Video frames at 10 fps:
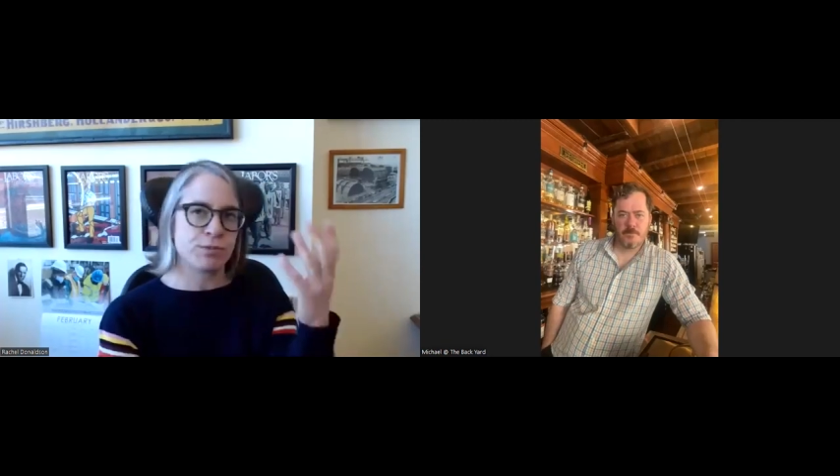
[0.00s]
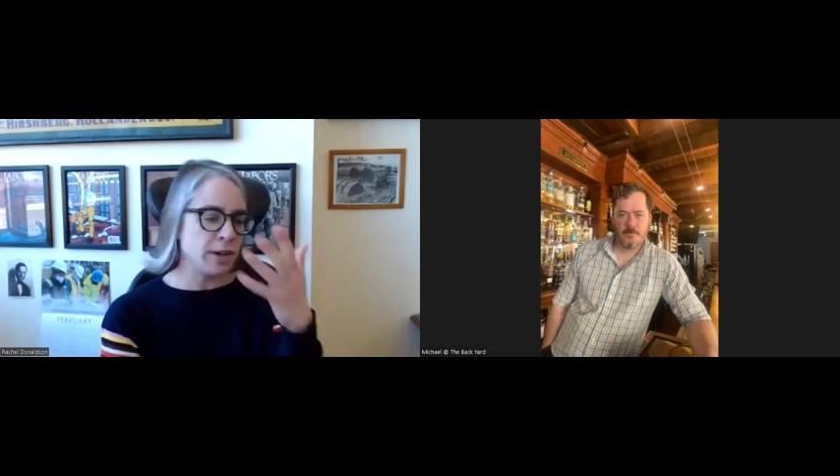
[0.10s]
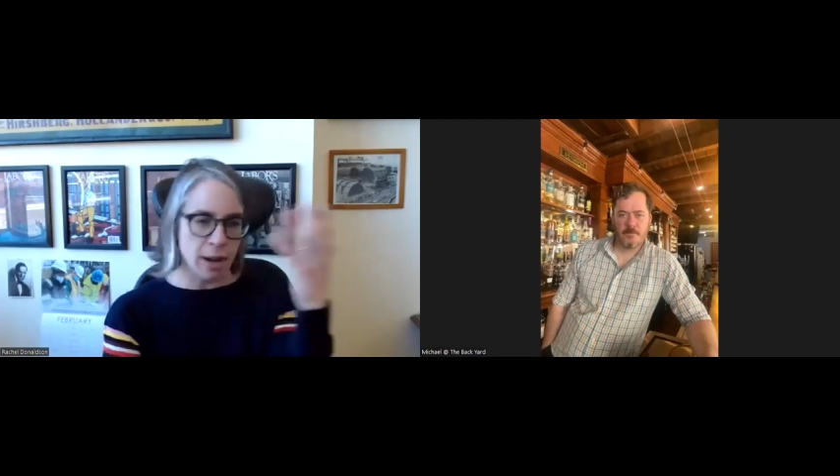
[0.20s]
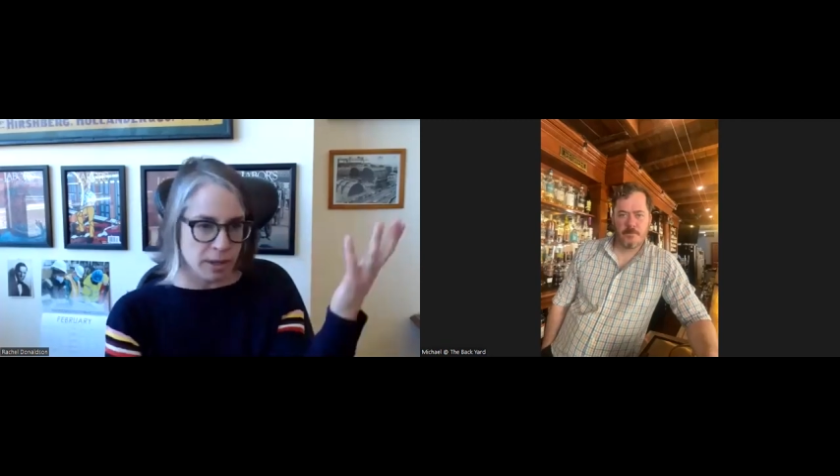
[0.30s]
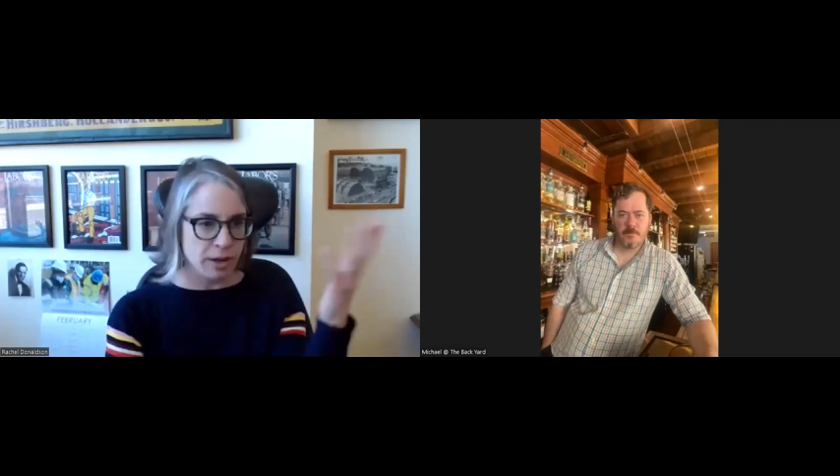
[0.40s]

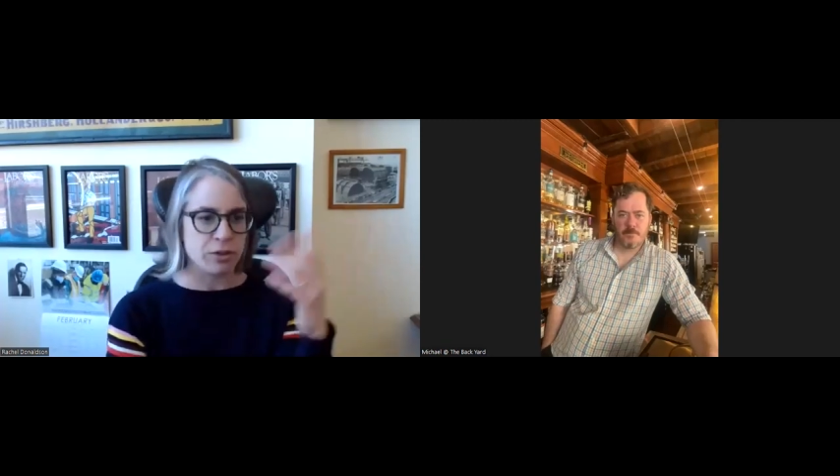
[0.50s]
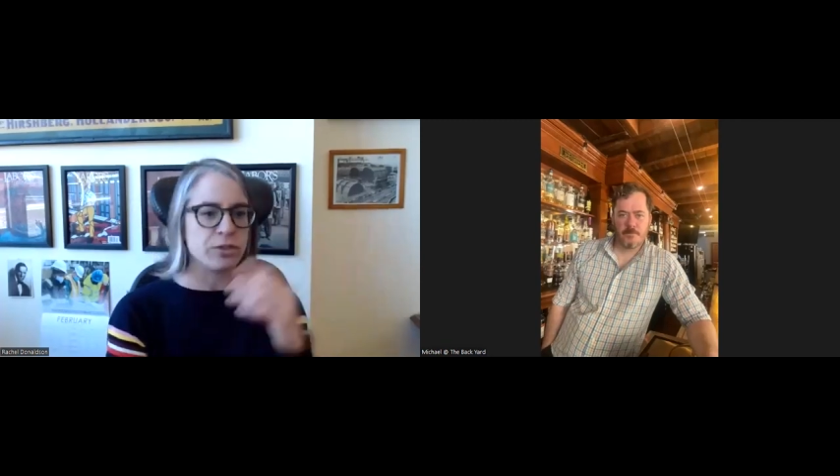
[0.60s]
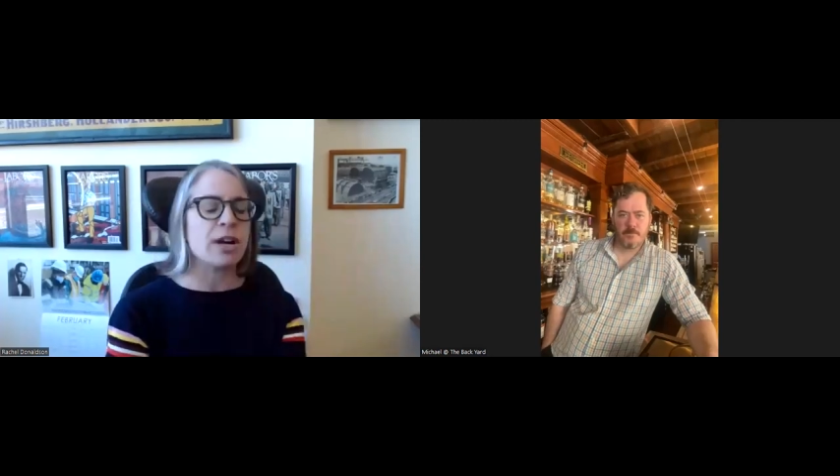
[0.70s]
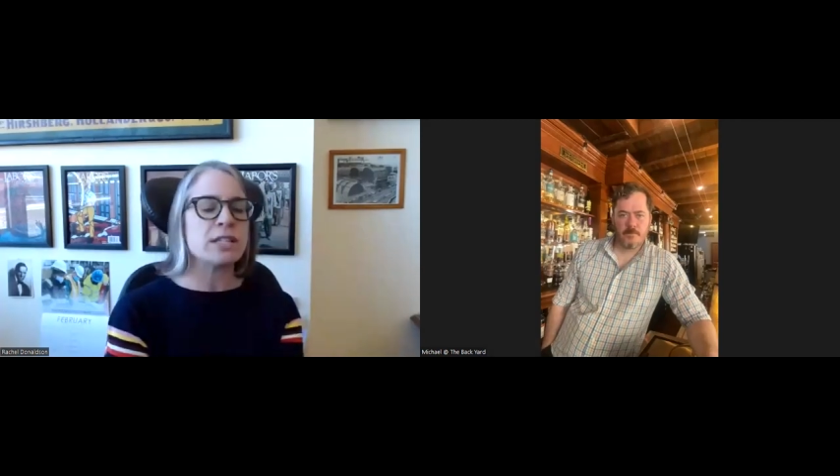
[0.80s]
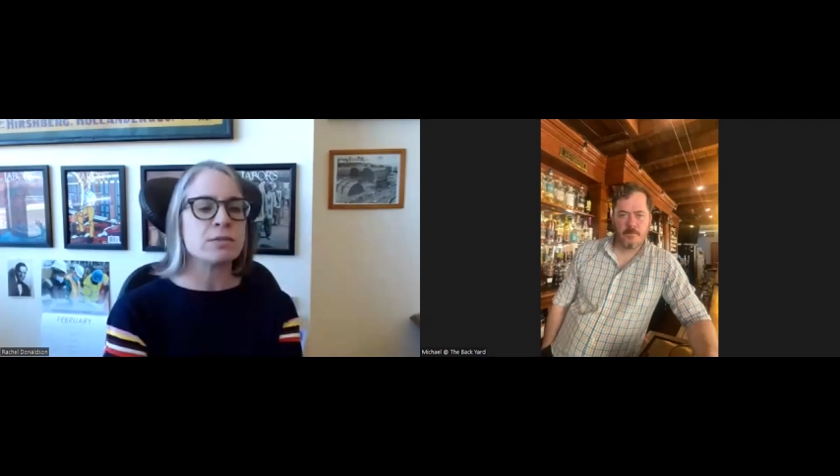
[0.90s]
phenomenon
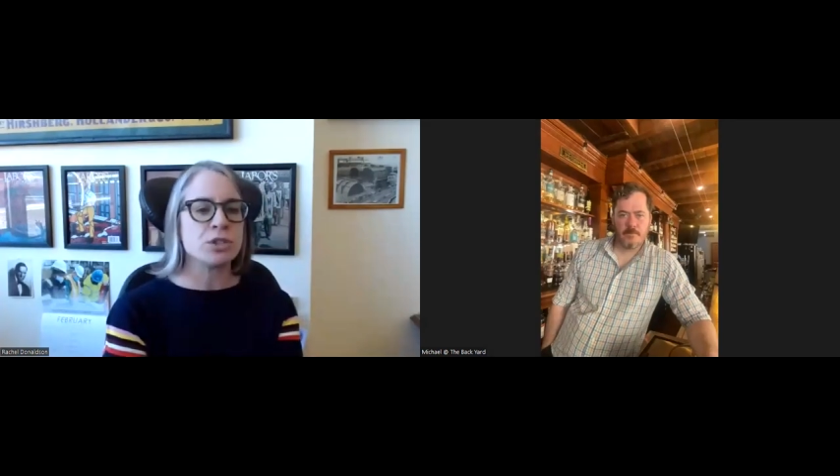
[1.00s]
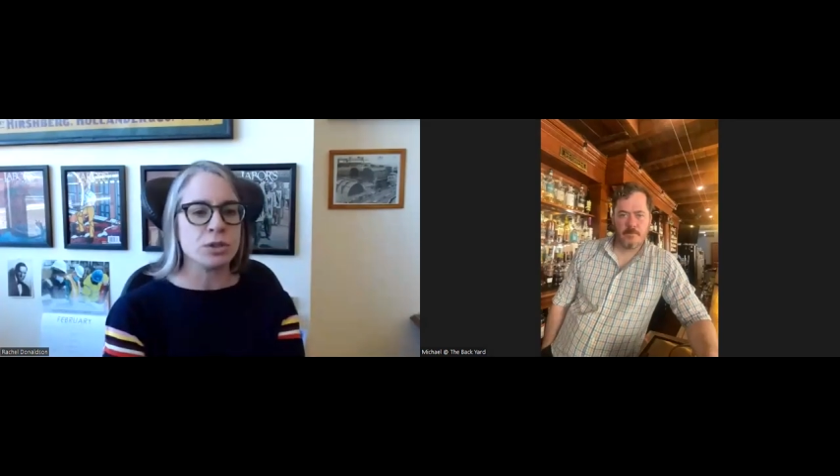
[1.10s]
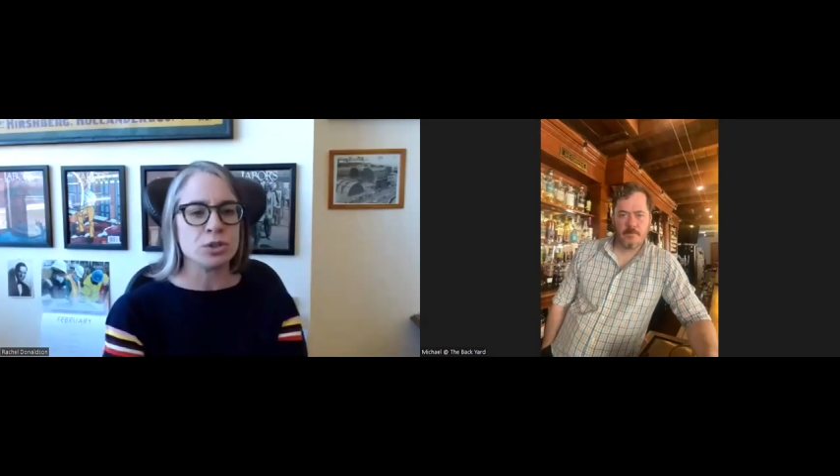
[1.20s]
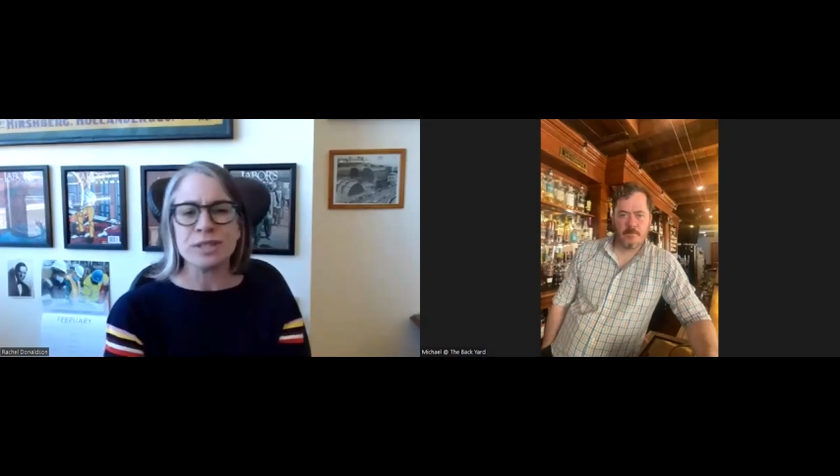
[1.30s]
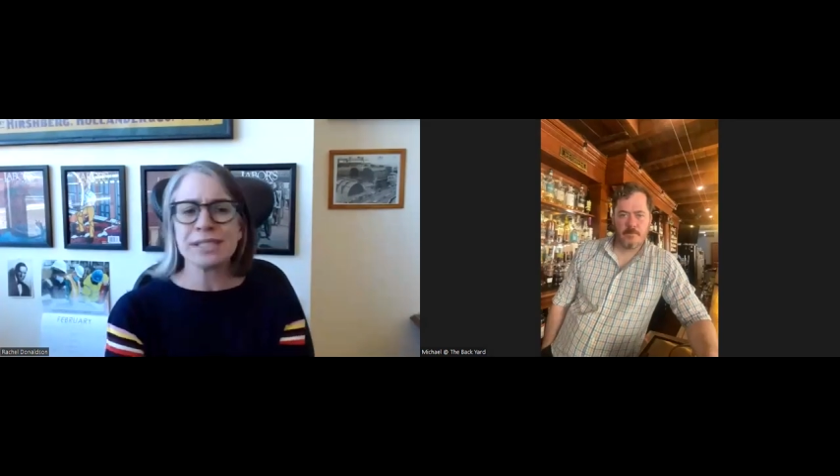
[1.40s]
or the rise of
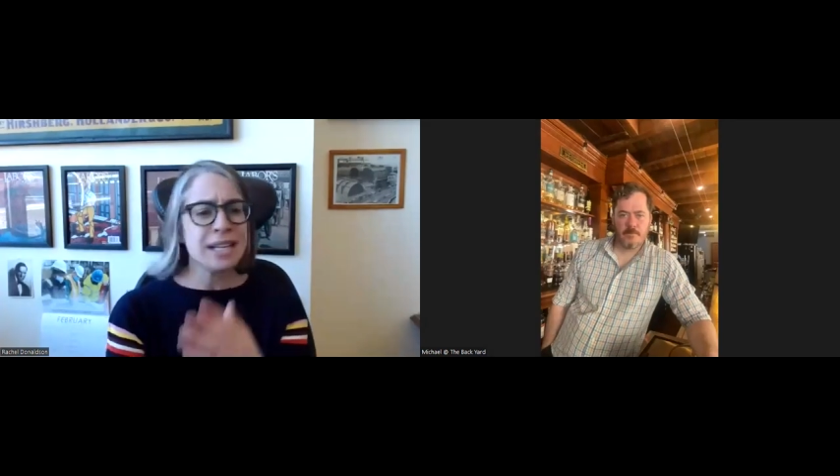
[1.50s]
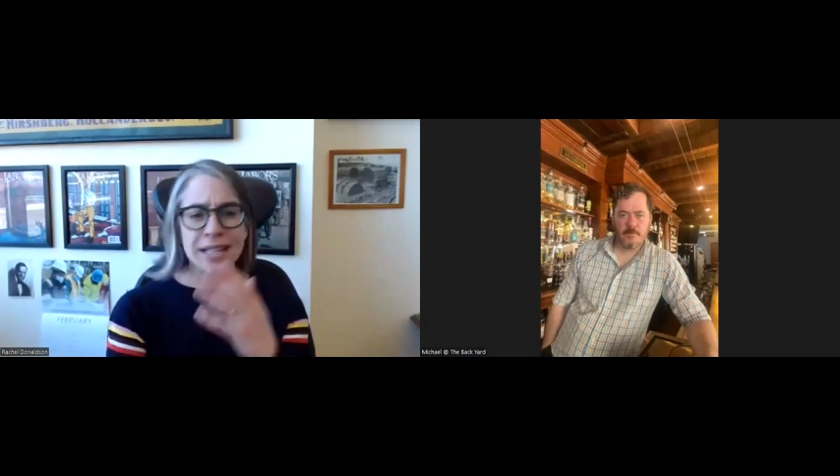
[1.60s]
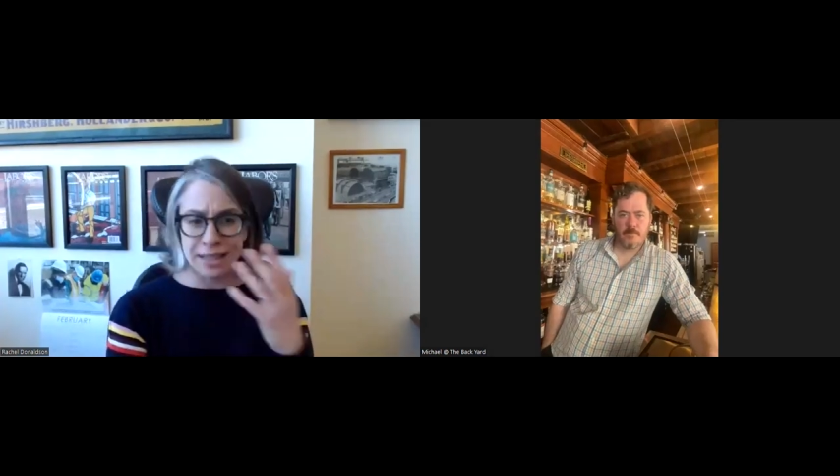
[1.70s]
juke joints,